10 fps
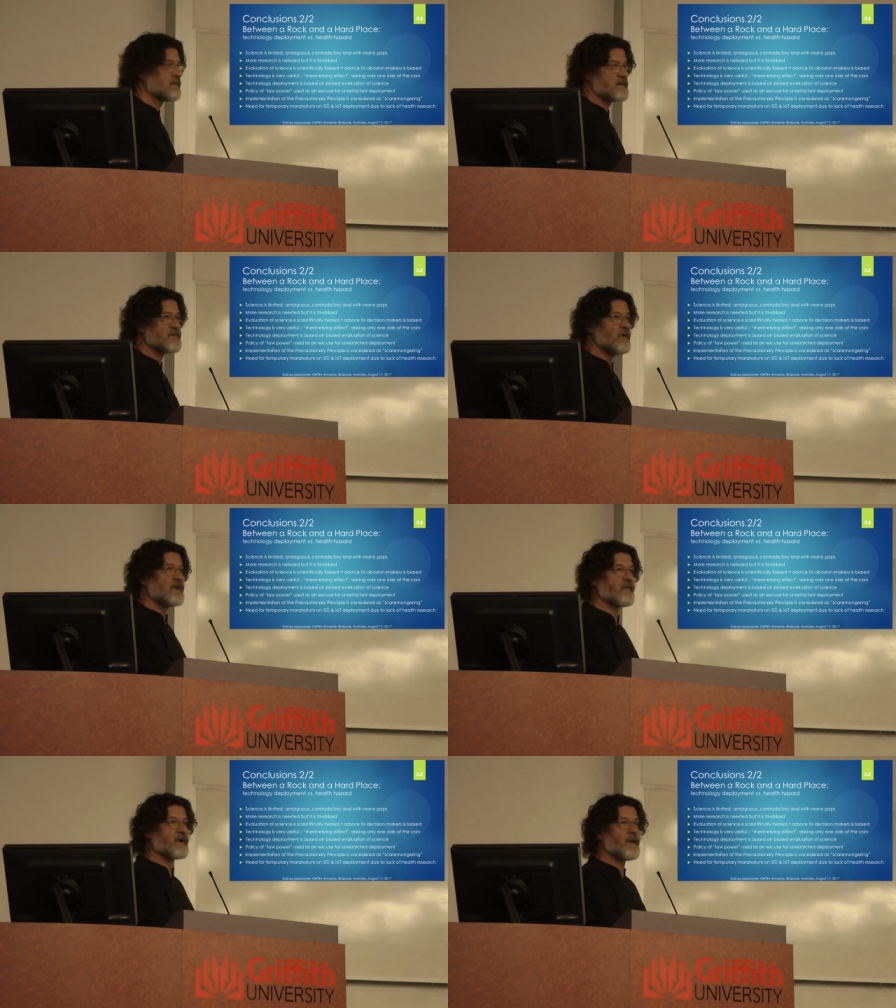this will
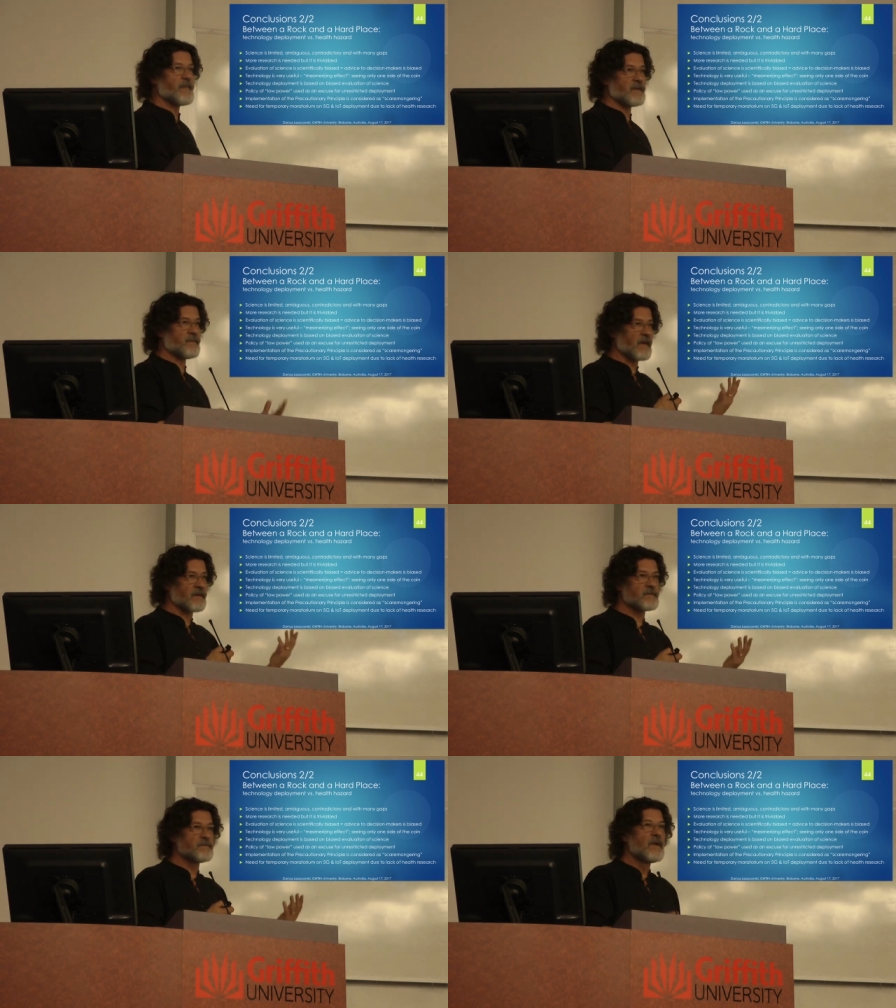never happen. But
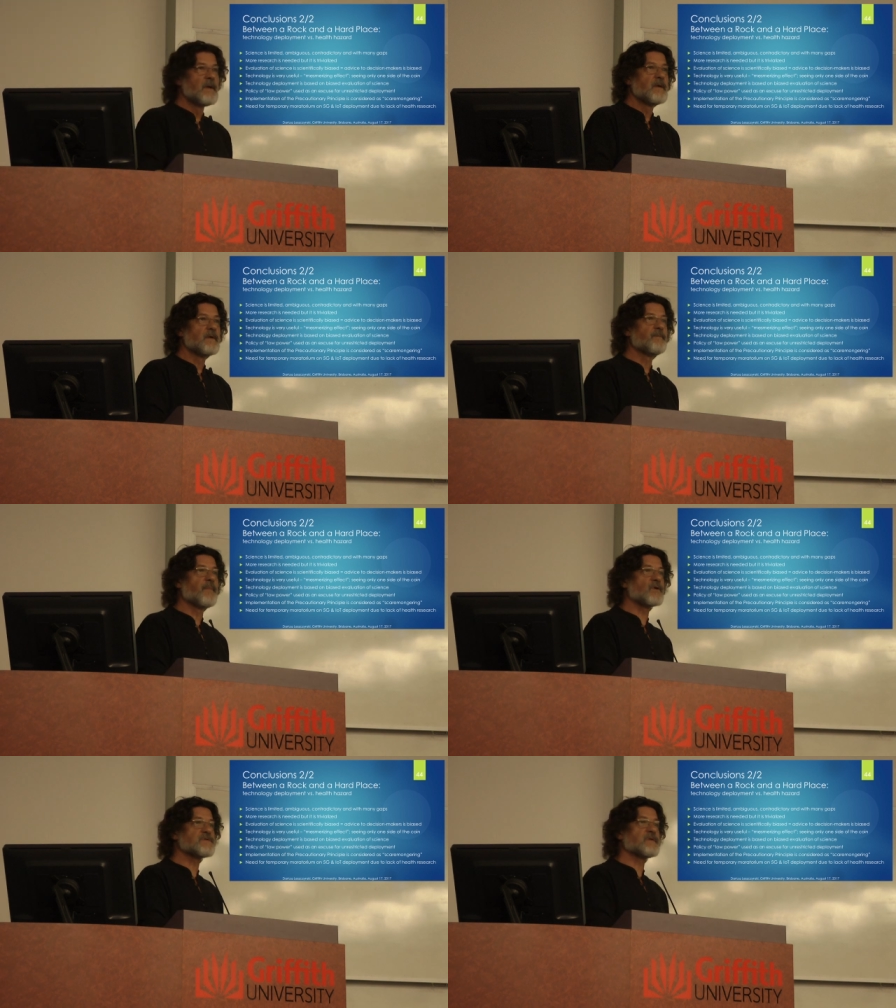
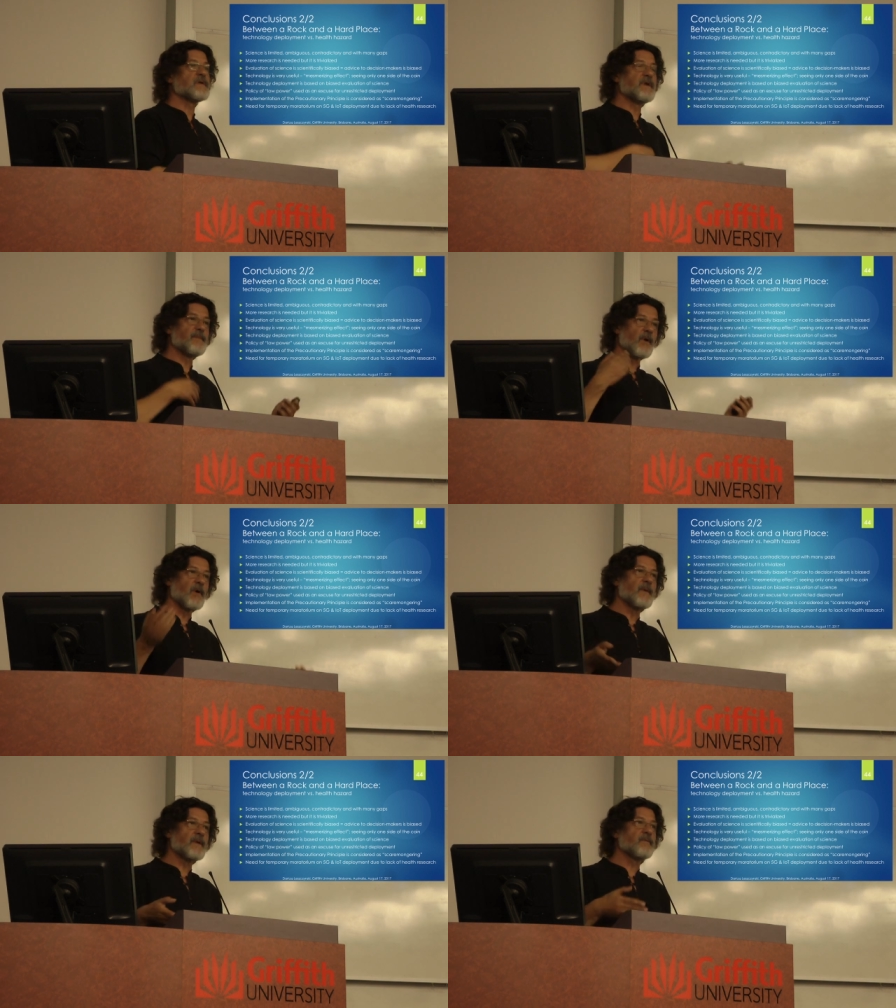
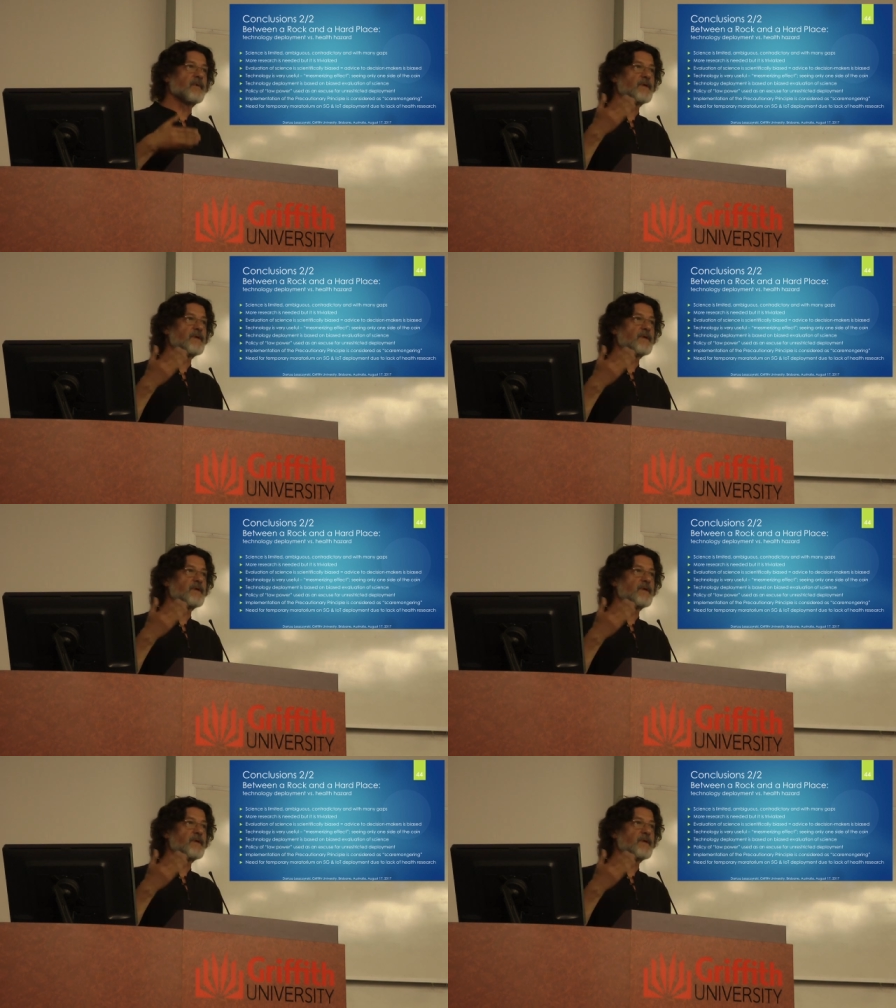post-deployment,